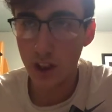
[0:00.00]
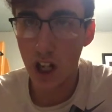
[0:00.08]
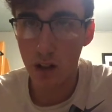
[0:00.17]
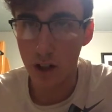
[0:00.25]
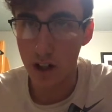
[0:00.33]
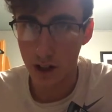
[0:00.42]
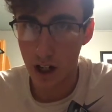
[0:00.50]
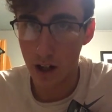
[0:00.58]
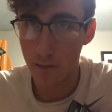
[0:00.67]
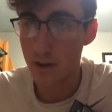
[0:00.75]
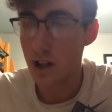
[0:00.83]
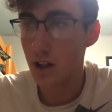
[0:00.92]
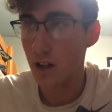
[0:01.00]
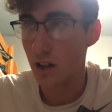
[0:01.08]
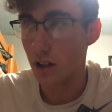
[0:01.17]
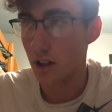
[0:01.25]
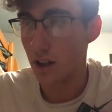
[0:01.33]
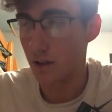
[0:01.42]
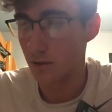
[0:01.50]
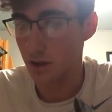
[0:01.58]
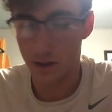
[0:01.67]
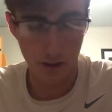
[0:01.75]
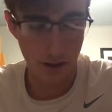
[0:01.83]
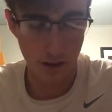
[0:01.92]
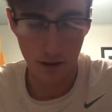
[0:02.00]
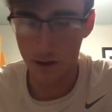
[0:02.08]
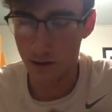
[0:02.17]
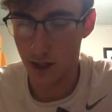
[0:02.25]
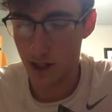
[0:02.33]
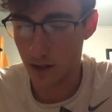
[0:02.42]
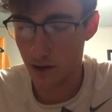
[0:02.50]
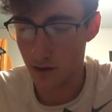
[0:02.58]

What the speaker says: I rounded up. It was like